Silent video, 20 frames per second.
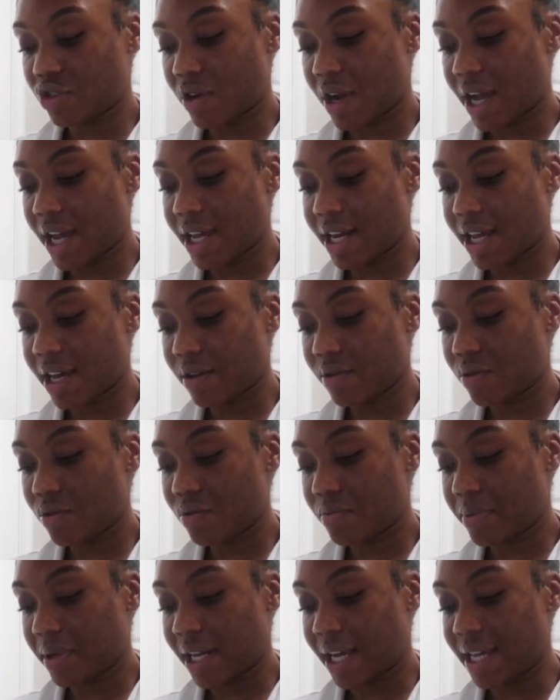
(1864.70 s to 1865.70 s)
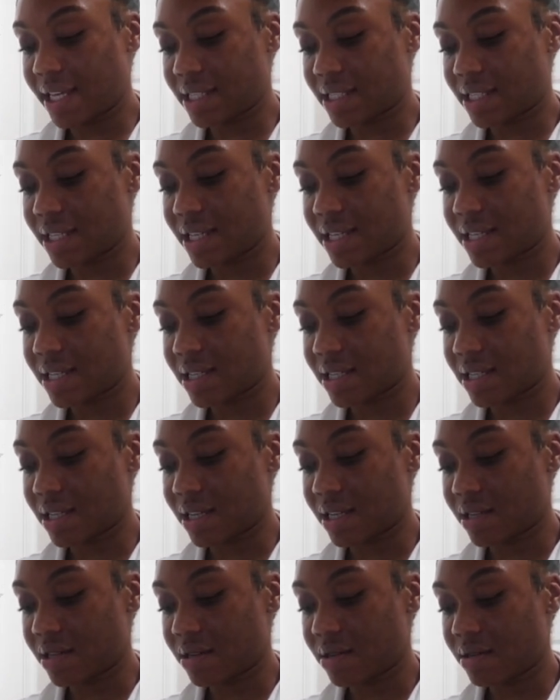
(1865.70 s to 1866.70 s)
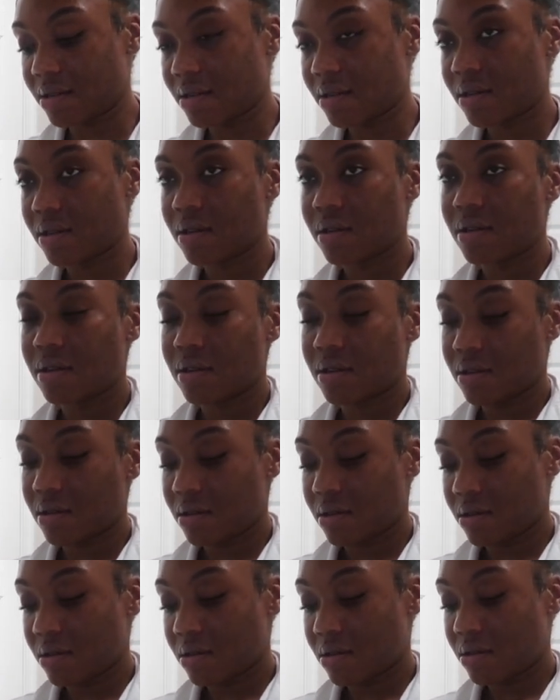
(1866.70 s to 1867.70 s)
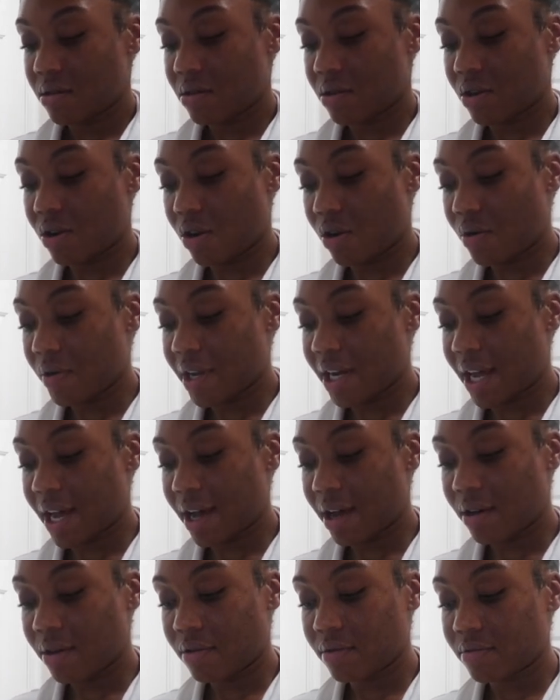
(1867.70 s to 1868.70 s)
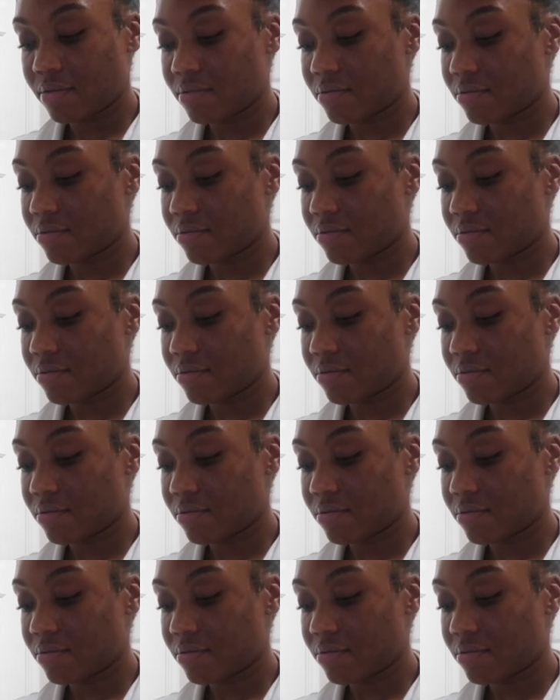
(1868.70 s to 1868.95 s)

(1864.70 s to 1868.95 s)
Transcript: trying out new places and going out